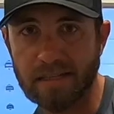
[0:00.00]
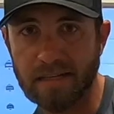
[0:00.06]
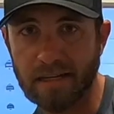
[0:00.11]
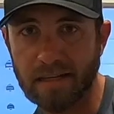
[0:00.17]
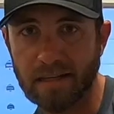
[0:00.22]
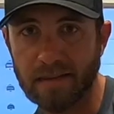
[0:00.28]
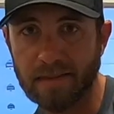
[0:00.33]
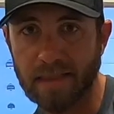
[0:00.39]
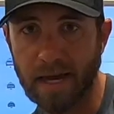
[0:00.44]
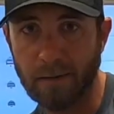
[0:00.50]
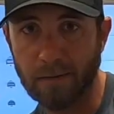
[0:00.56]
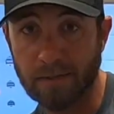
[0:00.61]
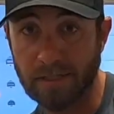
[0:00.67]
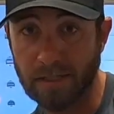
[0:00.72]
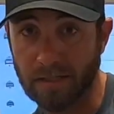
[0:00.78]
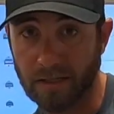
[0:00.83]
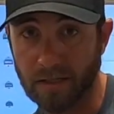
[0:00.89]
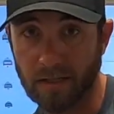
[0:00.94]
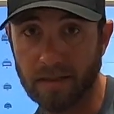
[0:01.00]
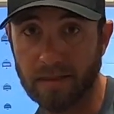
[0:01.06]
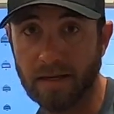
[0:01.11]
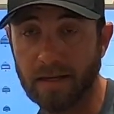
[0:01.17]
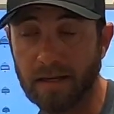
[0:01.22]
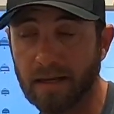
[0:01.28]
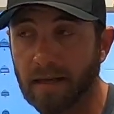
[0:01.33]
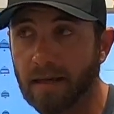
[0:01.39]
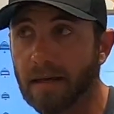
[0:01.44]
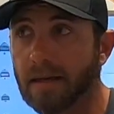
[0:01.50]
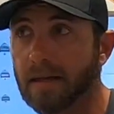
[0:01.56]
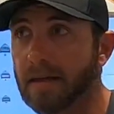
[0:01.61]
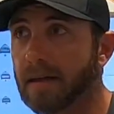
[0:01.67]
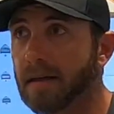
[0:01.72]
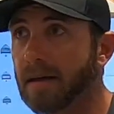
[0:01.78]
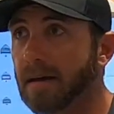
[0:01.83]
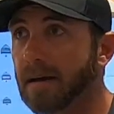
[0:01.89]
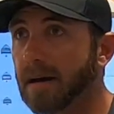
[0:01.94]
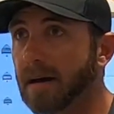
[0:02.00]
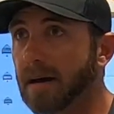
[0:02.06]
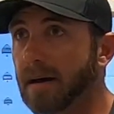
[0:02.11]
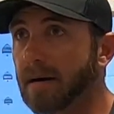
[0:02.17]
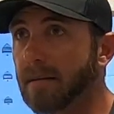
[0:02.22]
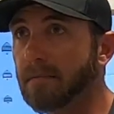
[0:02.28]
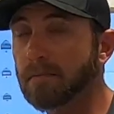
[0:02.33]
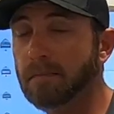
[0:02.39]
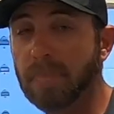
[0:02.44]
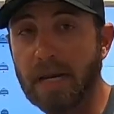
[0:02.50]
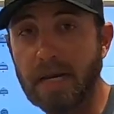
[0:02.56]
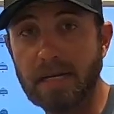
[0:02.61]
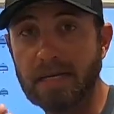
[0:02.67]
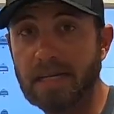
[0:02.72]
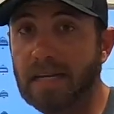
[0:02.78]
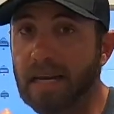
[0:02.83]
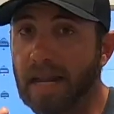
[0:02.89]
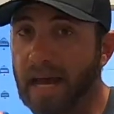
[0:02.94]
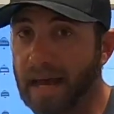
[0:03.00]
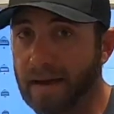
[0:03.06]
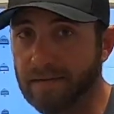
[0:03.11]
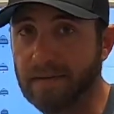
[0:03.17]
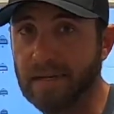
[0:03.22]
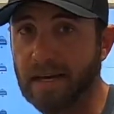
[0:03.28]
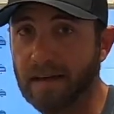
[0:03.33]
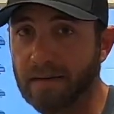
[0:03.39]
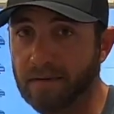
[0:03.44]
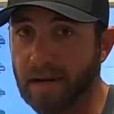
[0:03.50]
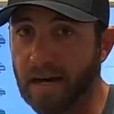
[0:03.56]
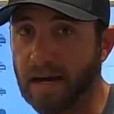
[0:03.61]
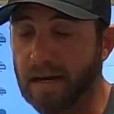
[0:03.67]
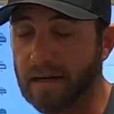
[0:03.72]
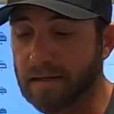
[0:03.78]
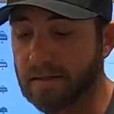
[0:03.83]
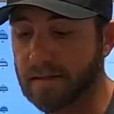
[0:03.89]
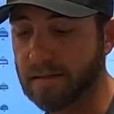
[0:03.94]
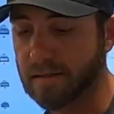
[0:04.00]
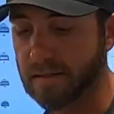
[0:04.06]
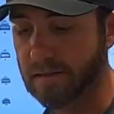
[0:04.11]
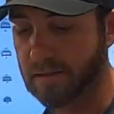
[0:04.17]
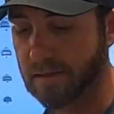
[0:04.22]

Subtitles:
in it, that was a good thing, but it didn't have to have docks.